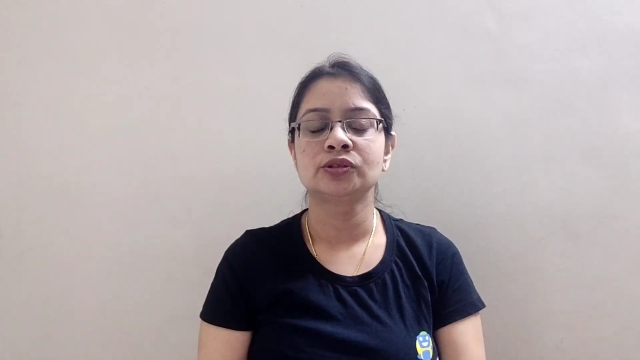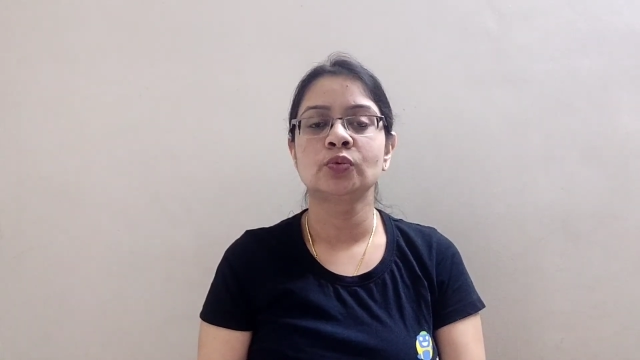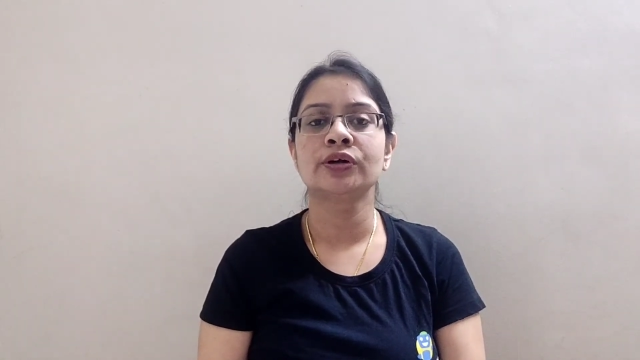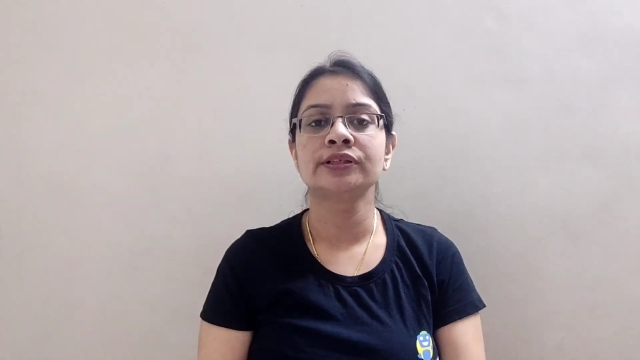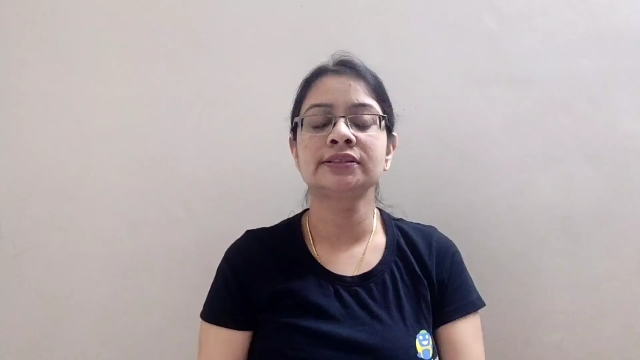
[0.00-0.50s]

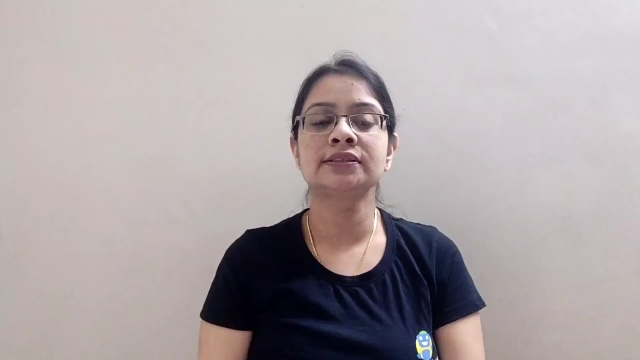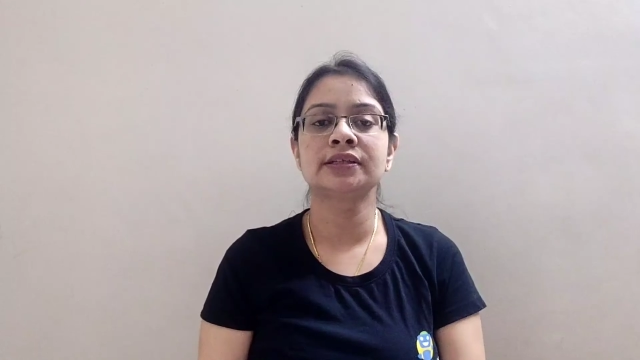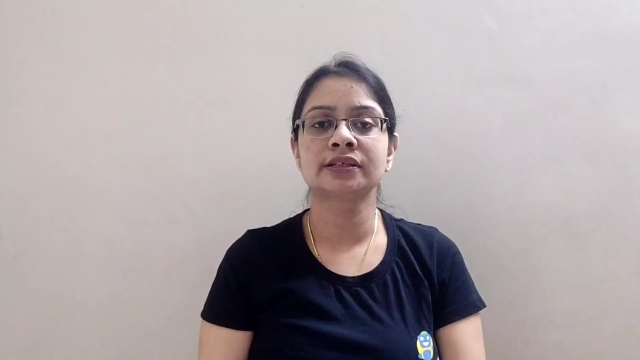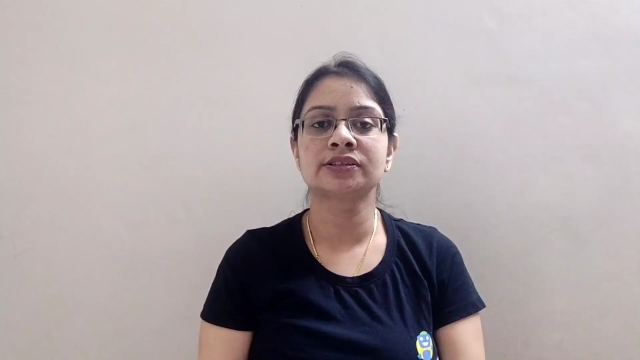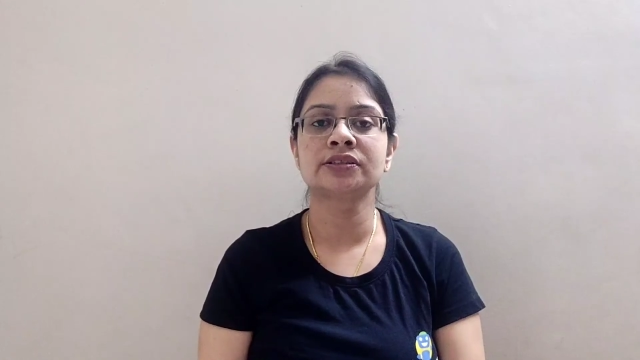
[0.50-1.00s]
So what is the
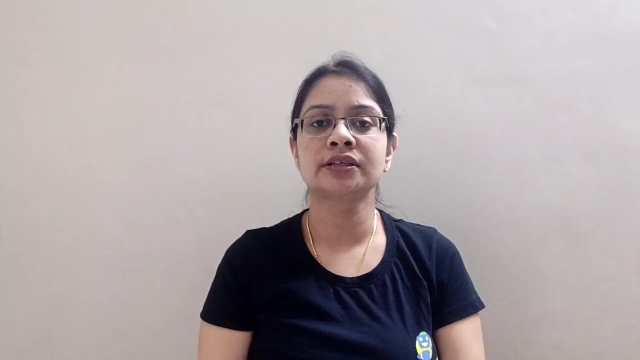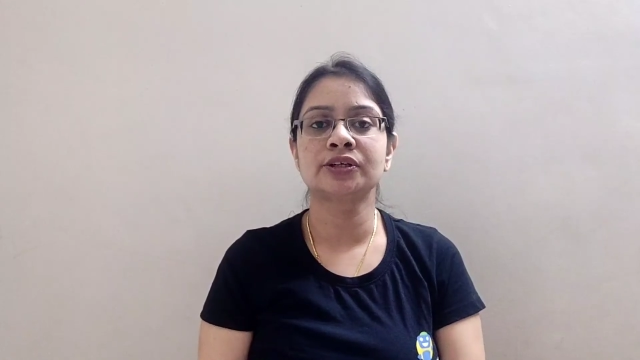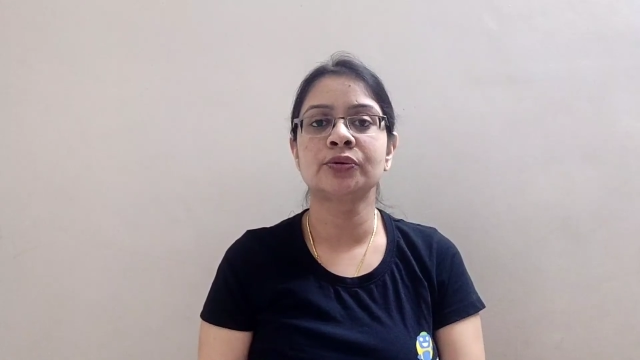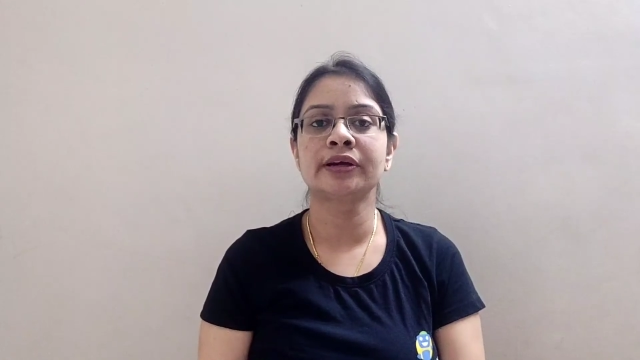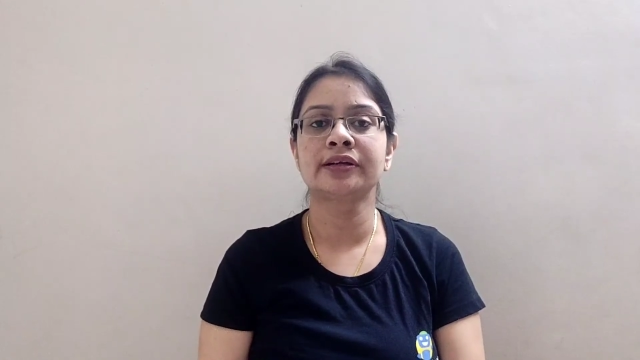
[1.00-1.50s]
deduction
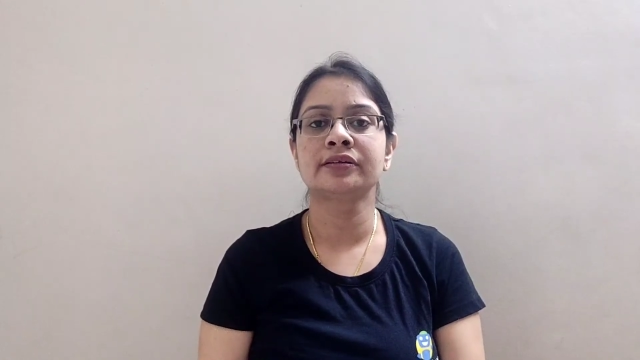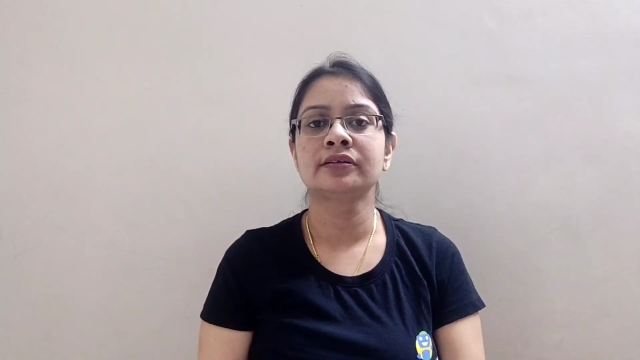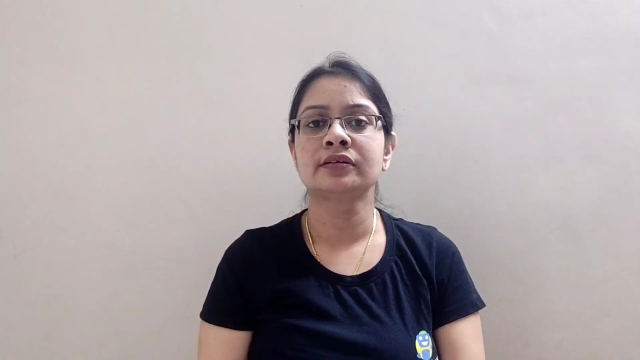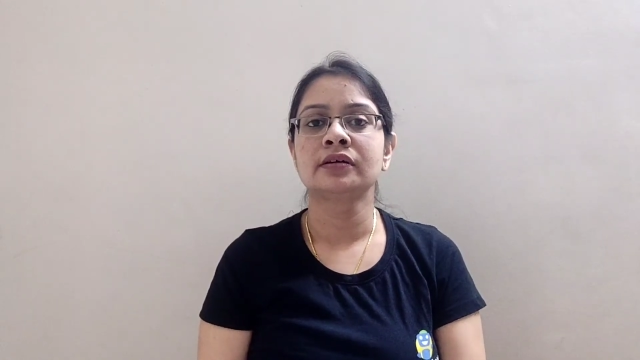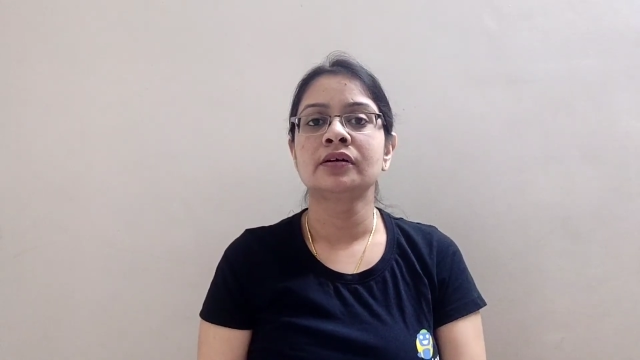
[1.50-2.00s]
that you get?
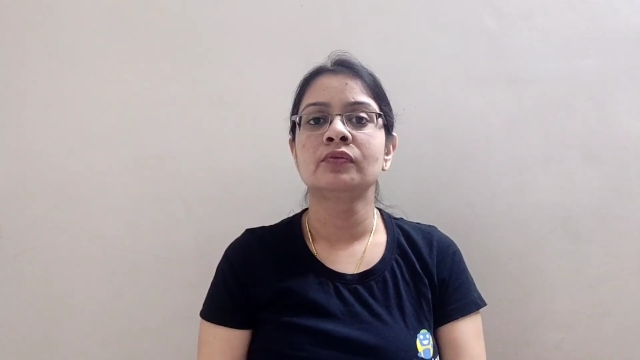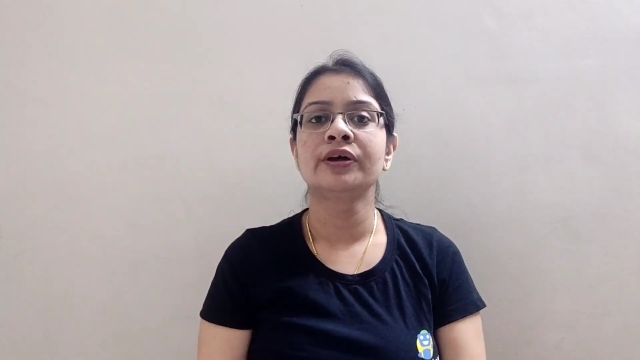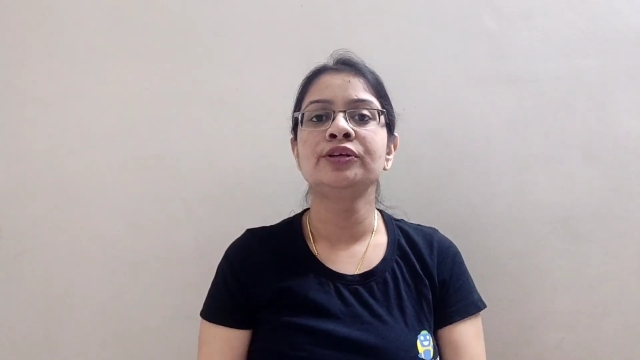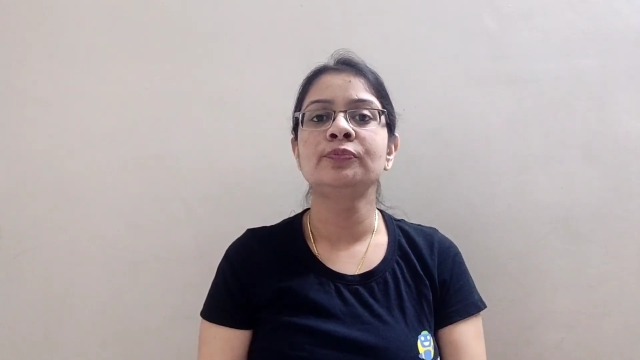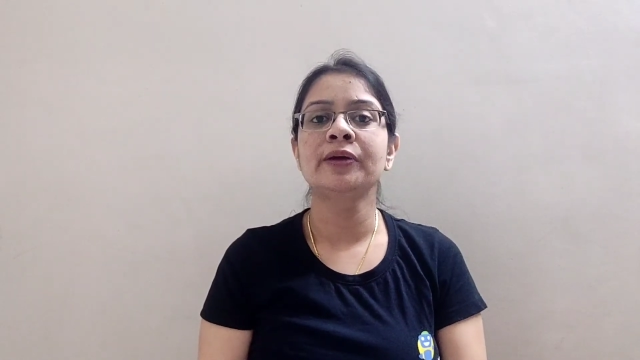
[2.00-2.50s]

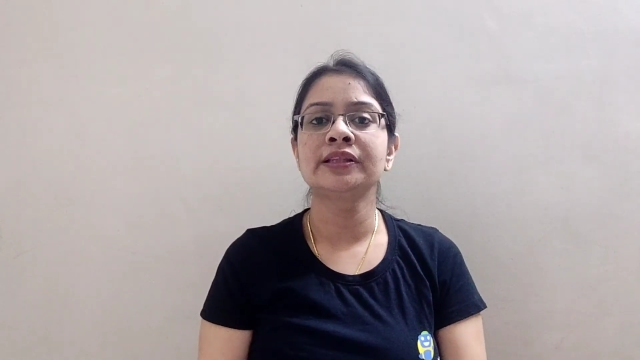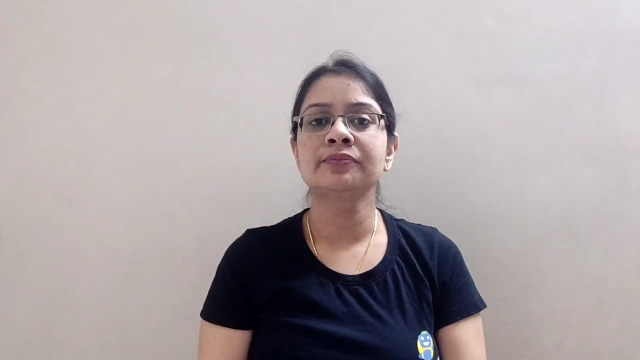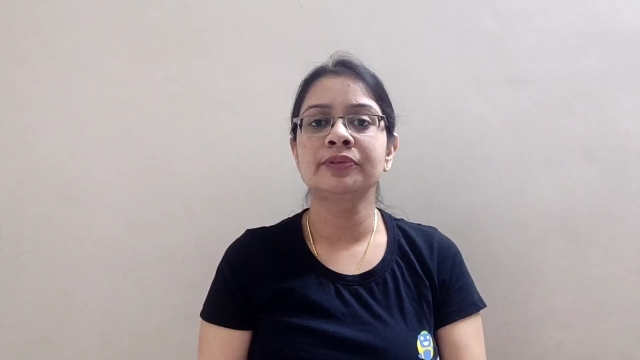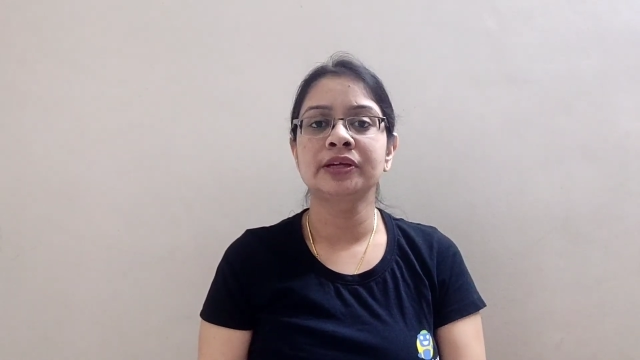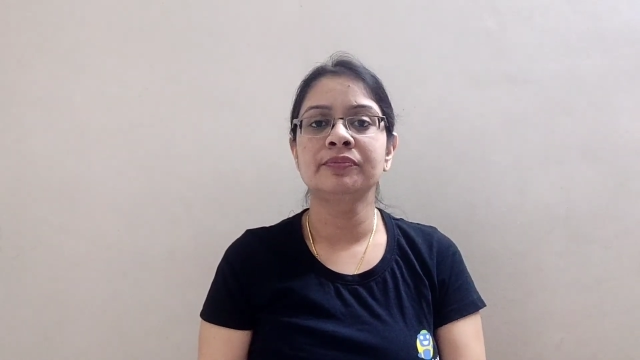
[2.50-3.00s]
When you pay
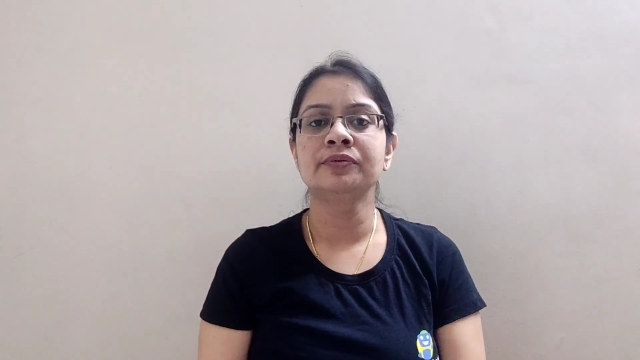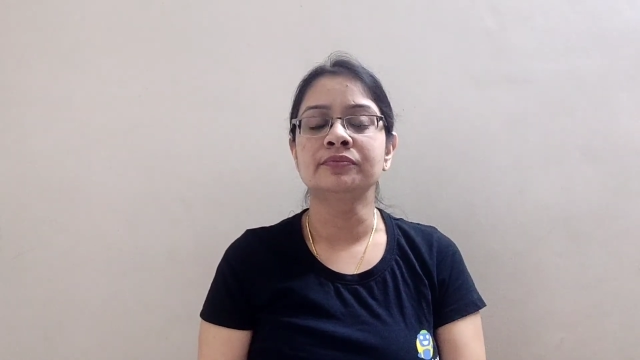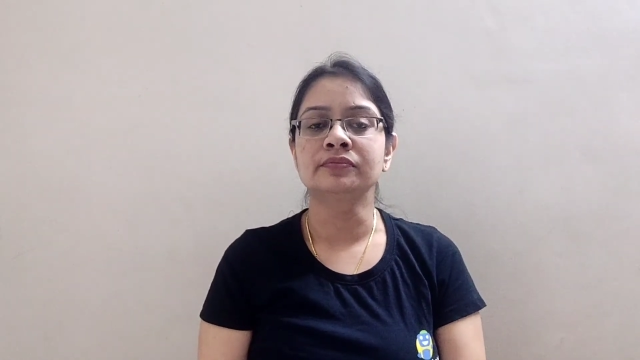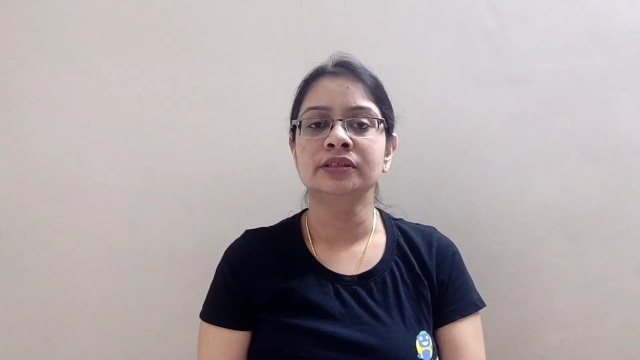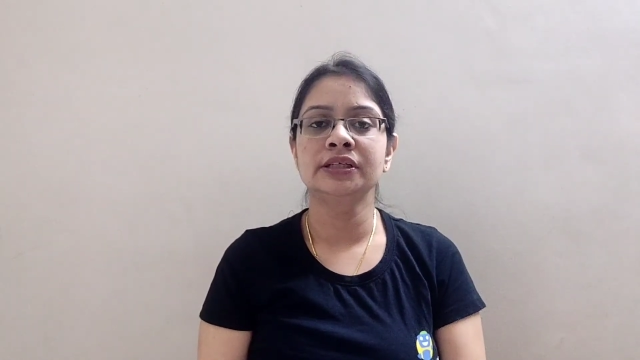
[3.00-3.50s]
the
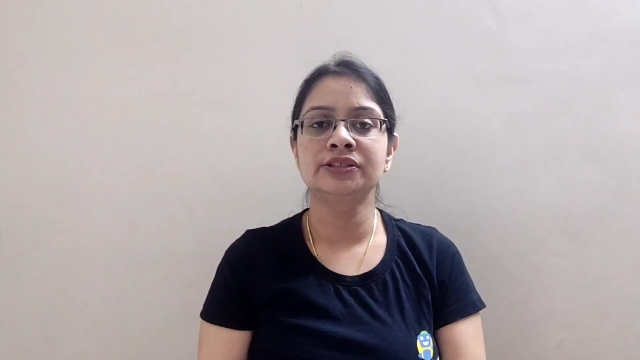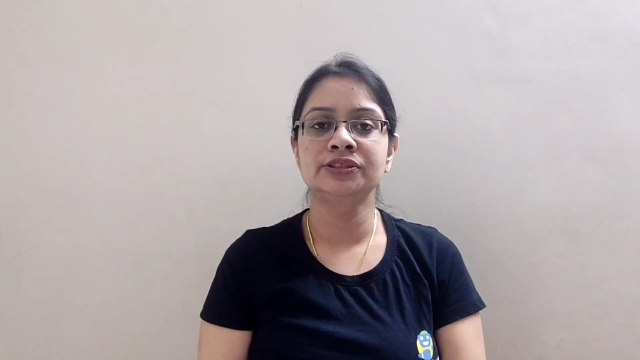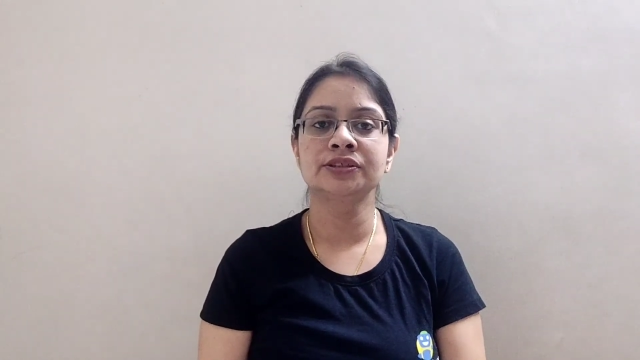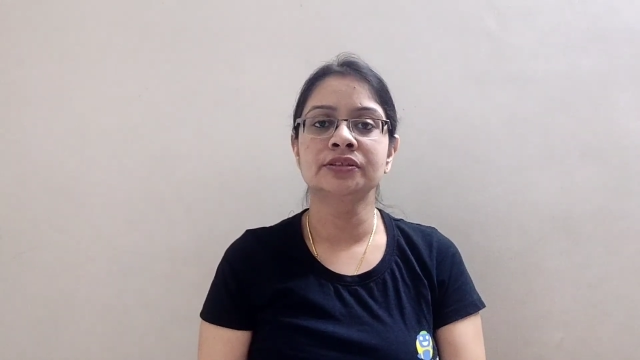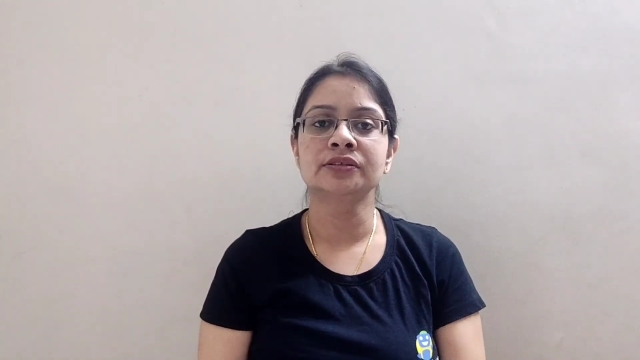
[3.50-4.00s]
premium
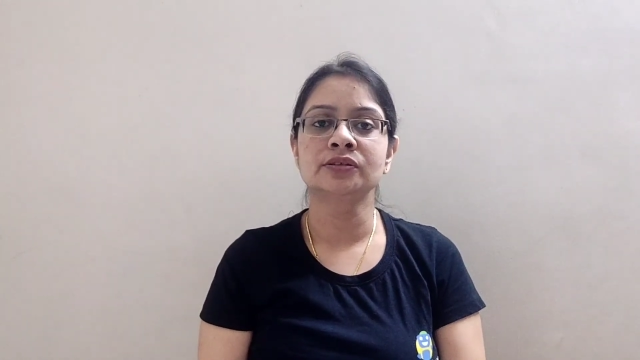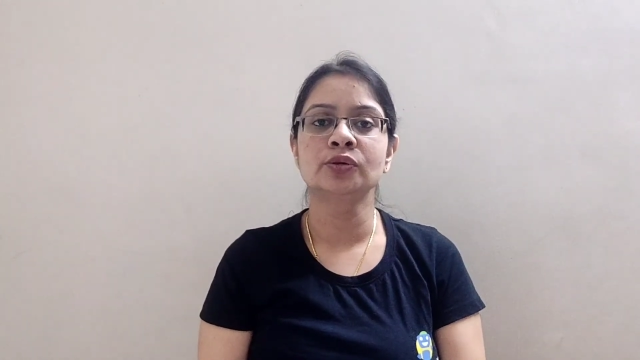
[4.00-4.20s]
each year,